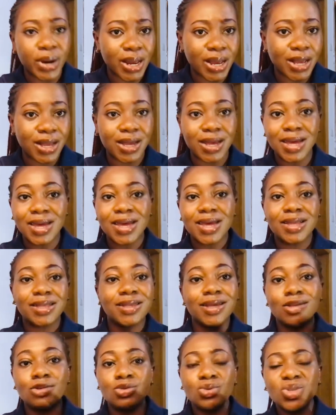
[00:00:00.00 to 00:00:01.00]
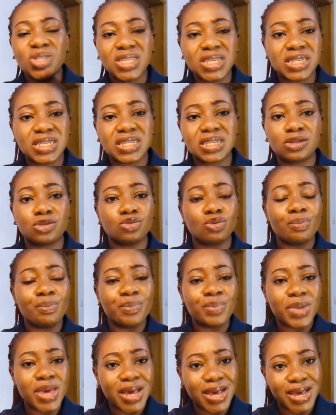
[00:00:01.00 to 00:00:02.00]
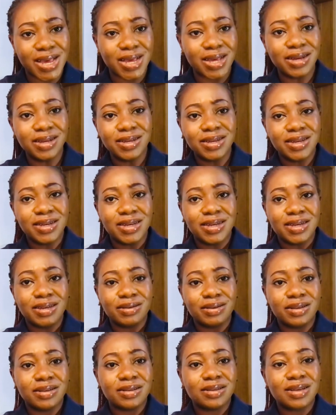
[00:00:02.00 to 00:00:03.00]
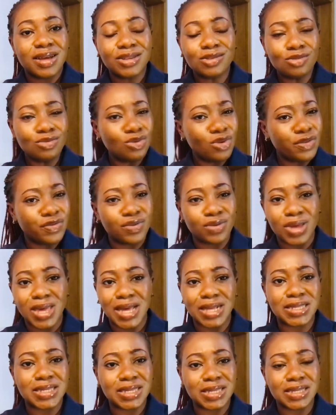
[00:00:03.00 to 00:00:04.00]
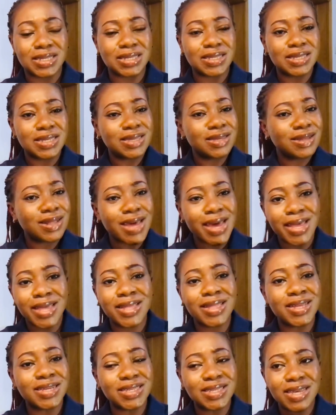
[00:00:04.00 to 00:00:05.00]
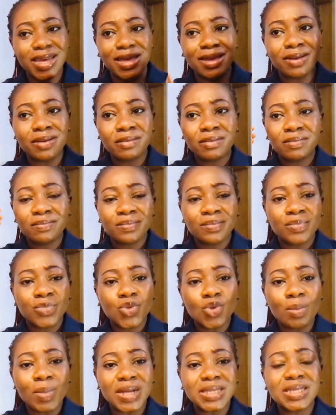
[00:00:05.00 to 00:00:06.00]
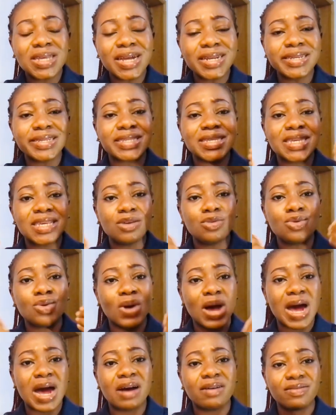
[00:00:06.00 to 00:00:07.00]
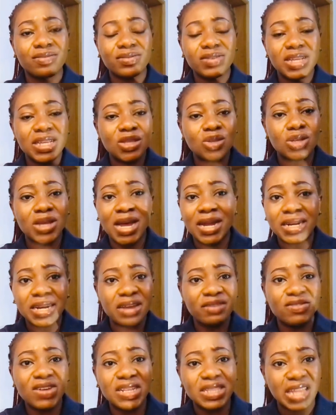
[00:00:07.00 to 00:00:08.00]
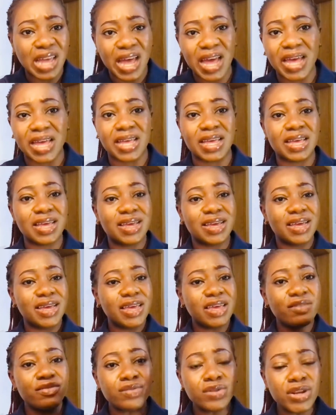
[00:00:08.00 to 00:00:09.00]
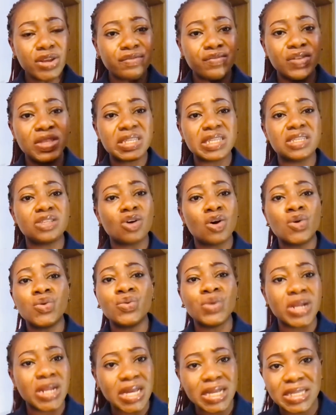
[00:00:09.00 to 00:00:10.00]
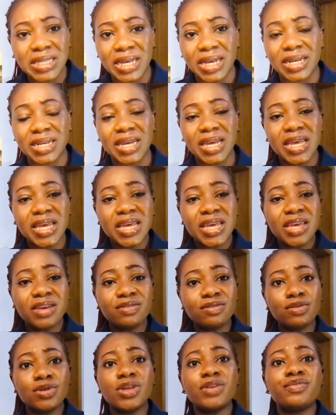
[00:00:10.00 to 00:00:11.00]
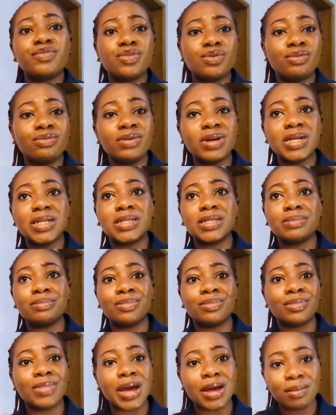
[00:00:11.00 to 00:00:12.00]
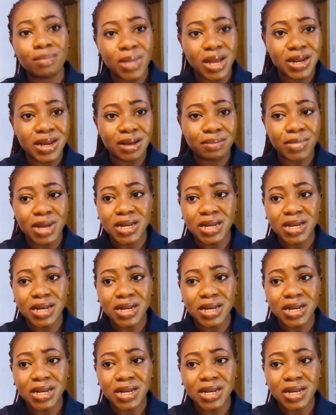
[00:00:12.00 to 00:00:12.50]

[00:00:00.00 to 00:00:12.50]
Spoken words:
paint, if you have even if you can't paint, you can start a business around it. I know of a man that can't paint, but he has boys working for him. He just gets this contract and then they paint it for him. So